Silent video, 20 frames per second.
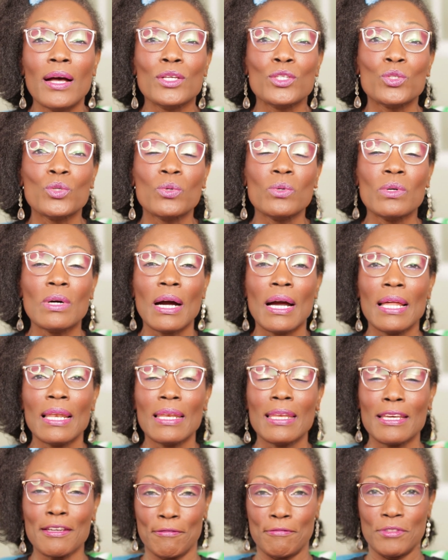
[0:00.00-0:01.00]
So I
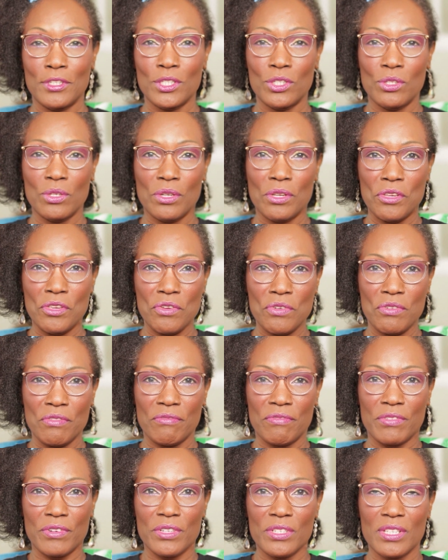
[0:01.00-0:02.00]
left it to the
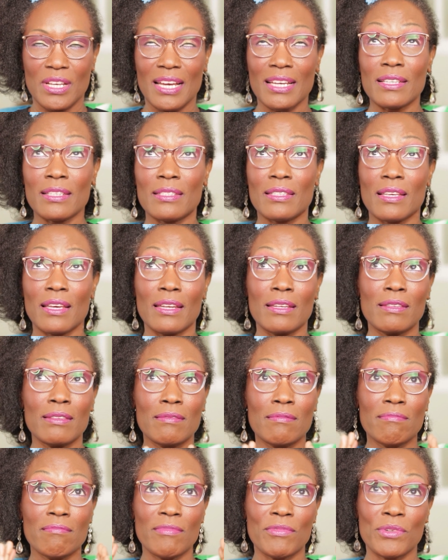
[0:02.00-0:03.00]
universe. I said
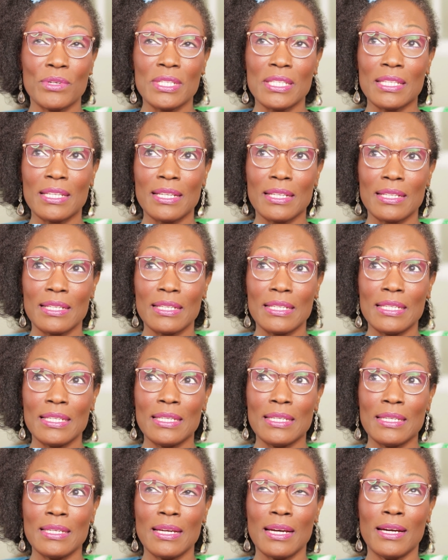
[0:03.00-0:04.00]

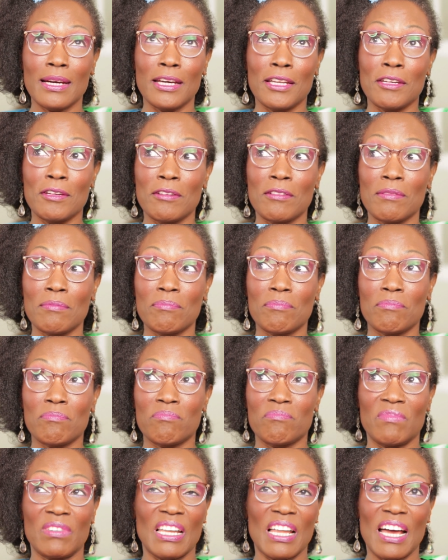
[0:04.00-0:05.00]
recently and
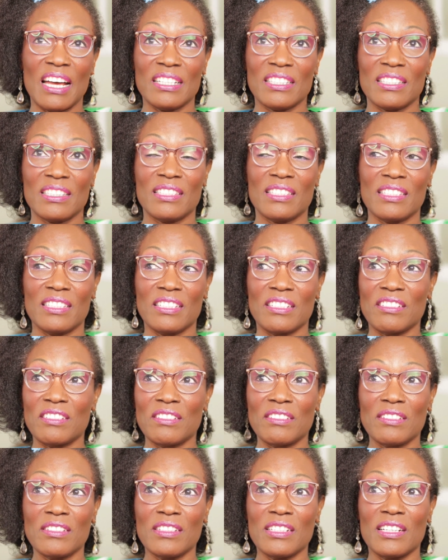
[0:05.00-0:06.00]
last
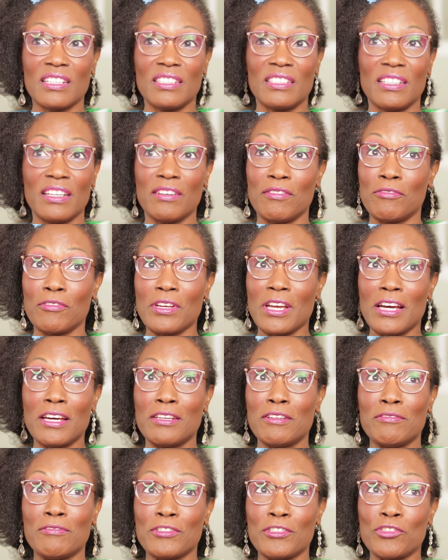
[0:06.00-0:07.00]
year and every
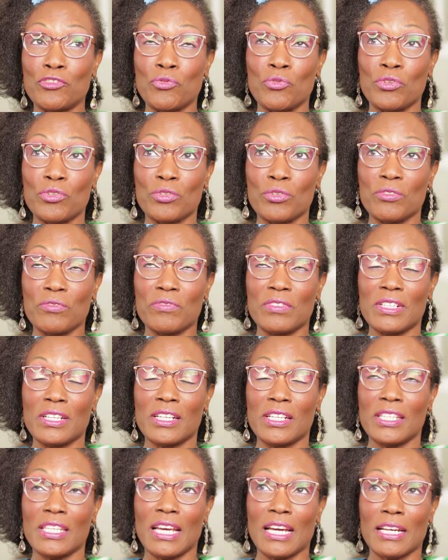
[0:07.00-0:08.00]
anniversary so
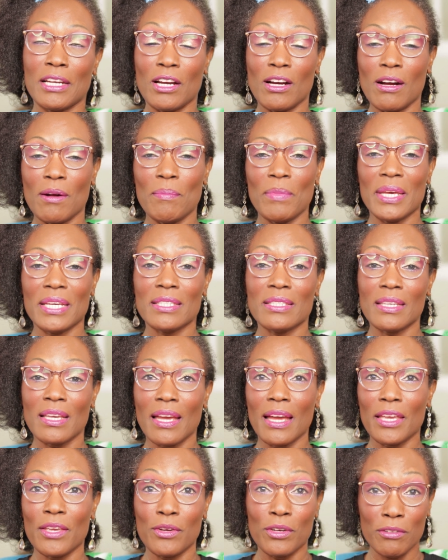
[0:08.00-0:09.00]
far that comes, I
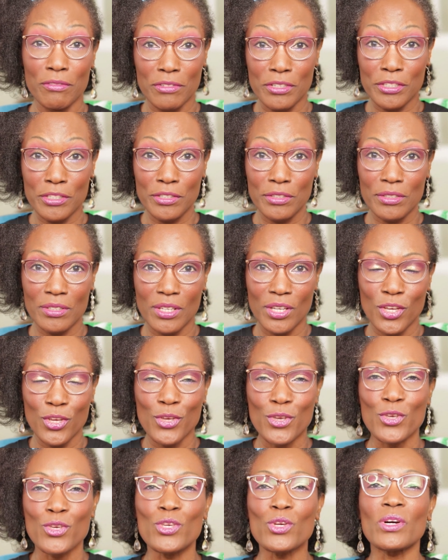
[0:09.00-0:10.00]
say, universe,
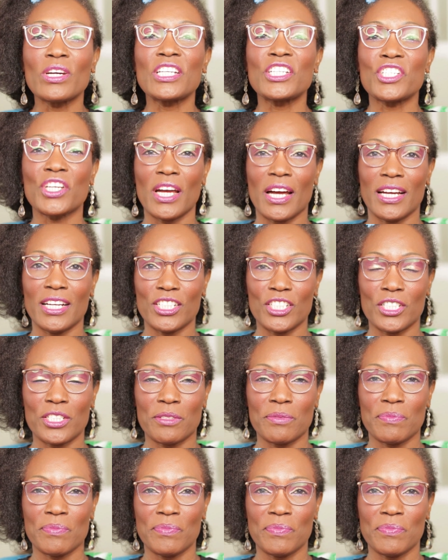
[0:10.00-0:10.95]
you're in charge.